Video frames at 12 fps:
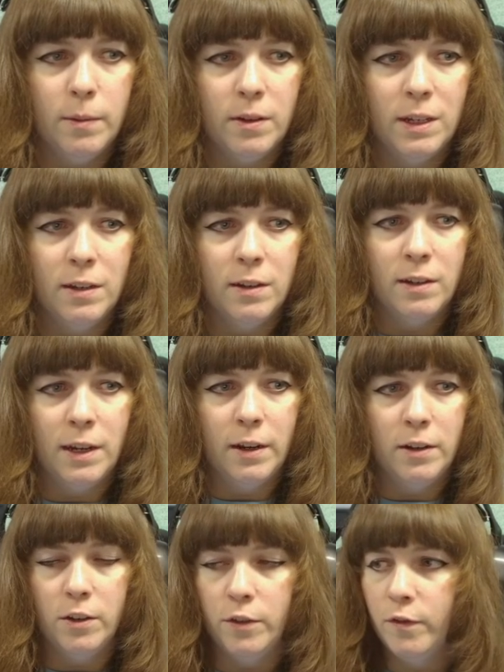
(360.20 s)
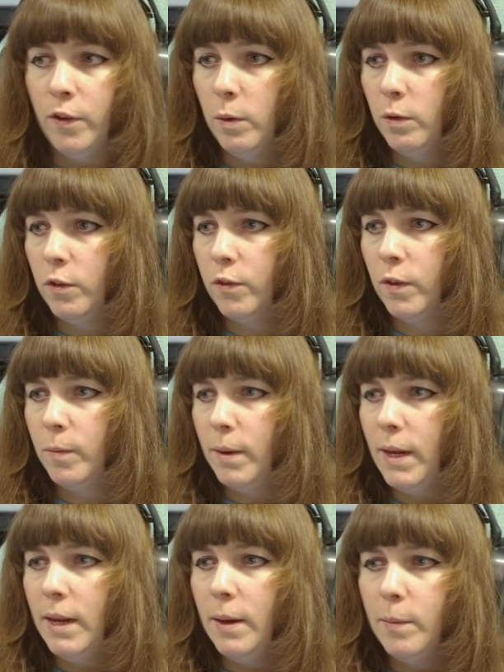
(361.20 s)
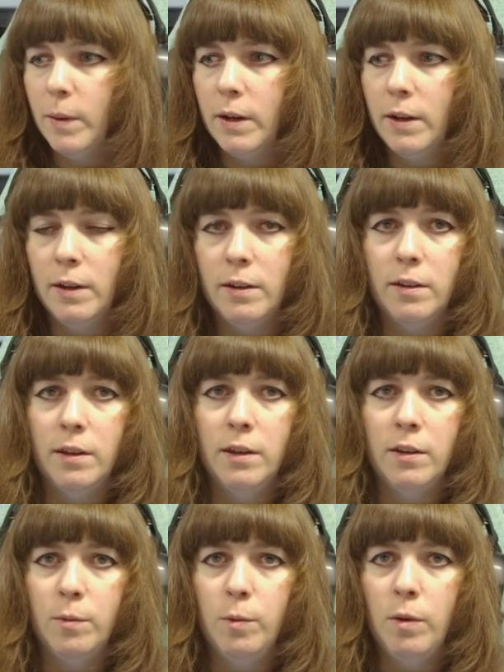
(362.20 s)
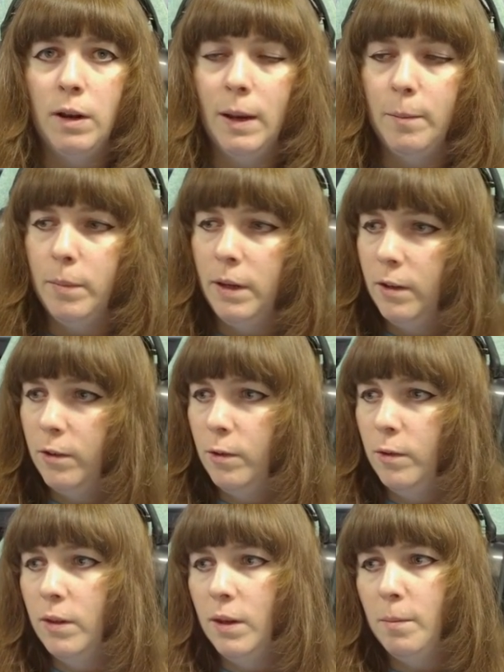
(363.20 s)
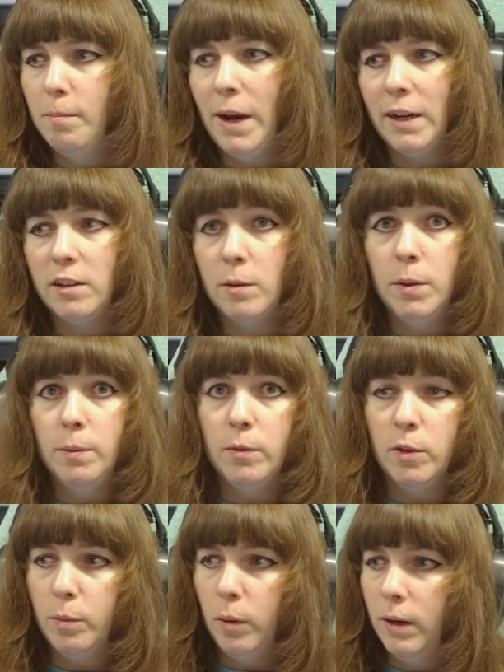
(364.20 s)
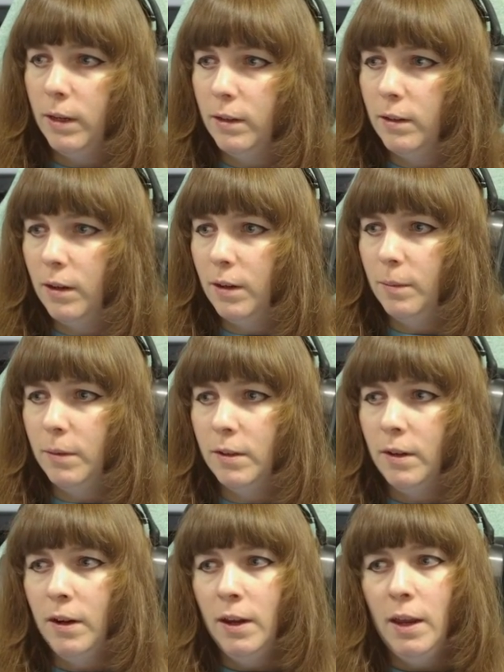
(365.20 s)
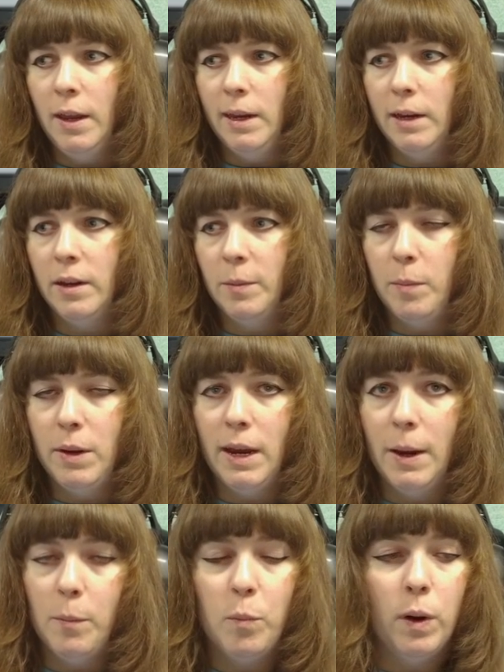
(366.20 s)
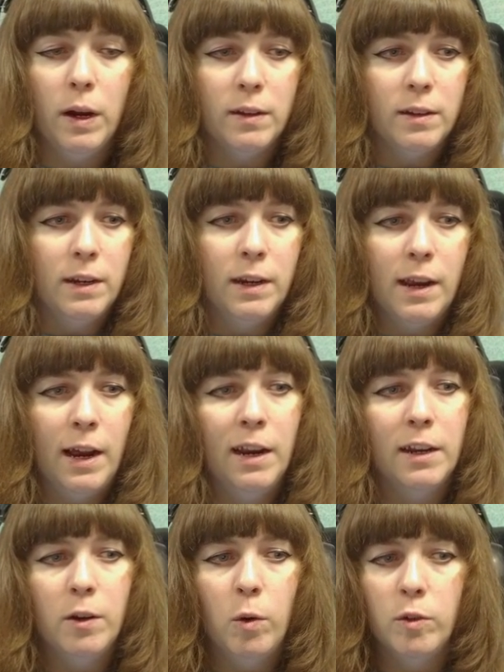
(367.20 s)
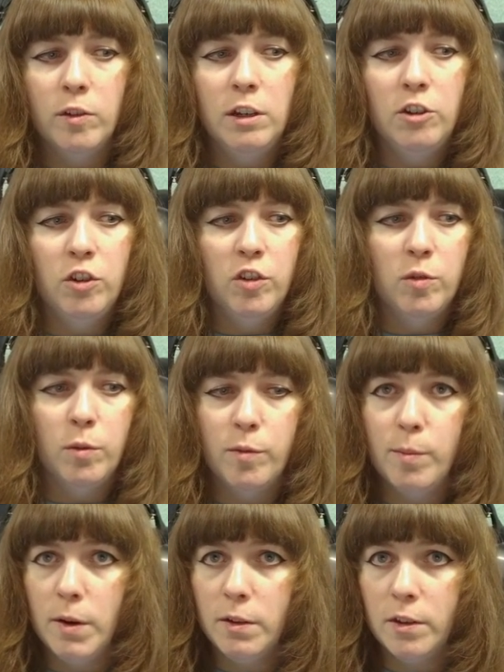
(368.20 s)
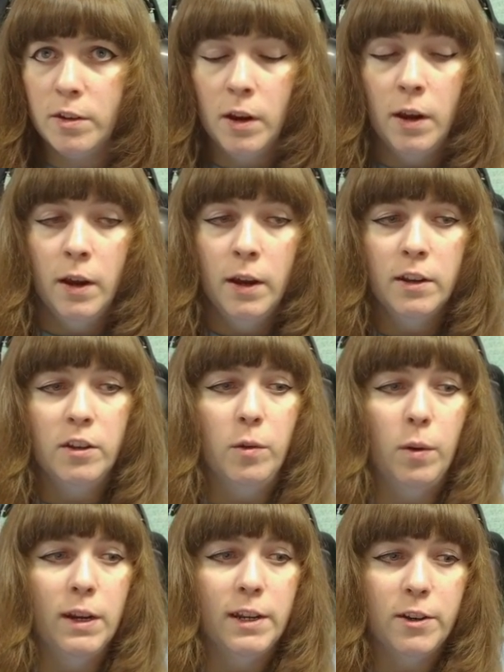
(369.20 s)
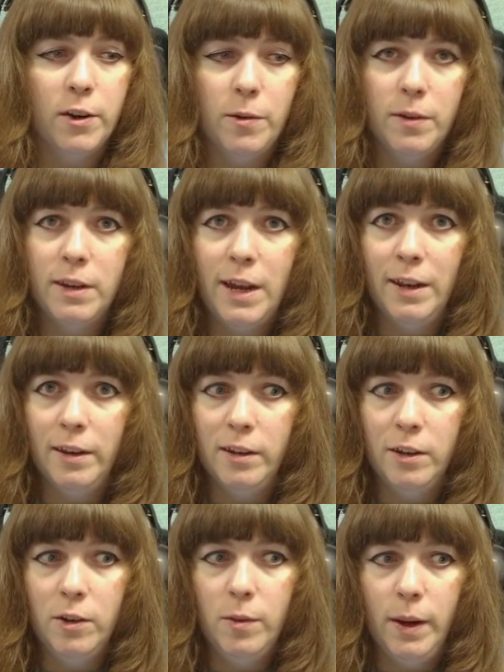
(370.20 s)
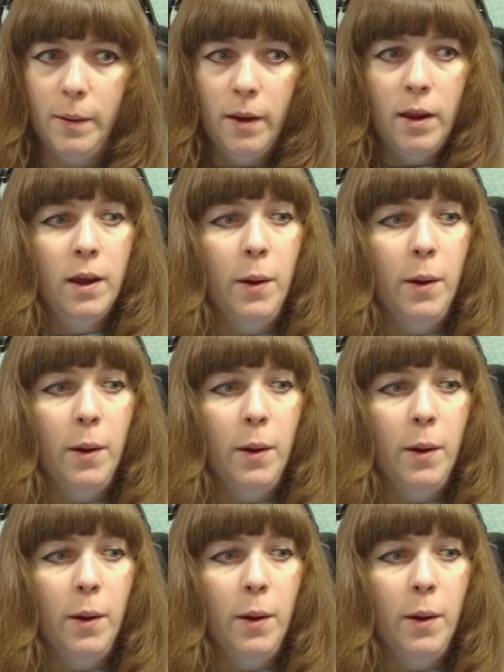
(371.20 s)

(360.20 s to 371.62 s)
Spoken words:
This is set to false for me because this will clamp it to the maximum spoiling times it could be at, but it can cause issues with mods, so I don't tend to do it.